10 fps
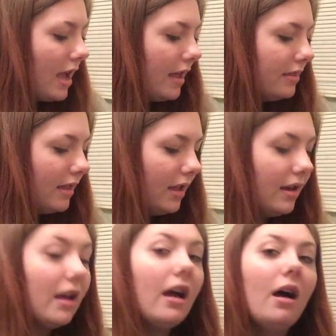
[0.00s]
And
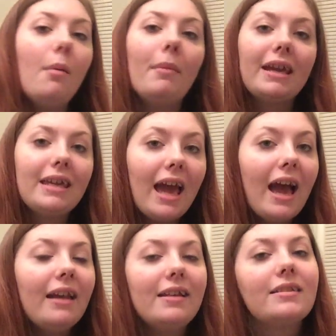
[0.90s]
then my
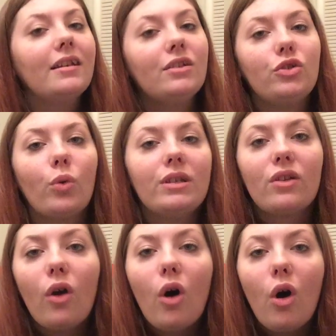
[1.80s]
cat isn't into toys
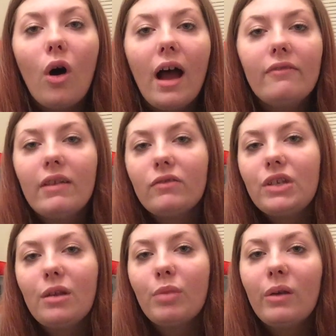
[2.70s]
at all. I've never
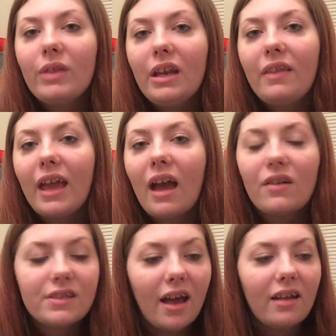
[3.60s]
seen him play with anything
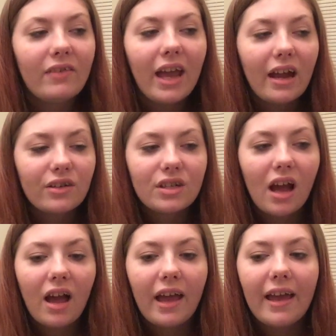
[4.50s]
outside of a hair
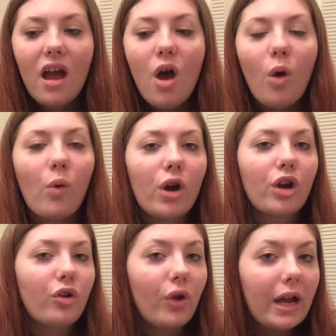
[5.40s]
tie or a
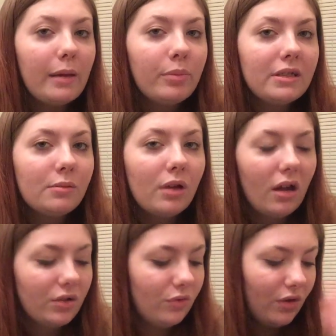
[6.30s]
grape, to be
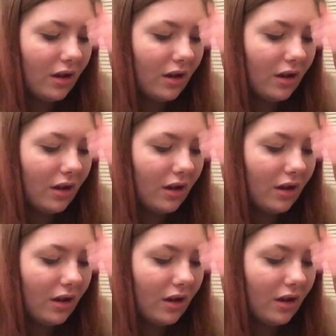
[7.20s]
honest with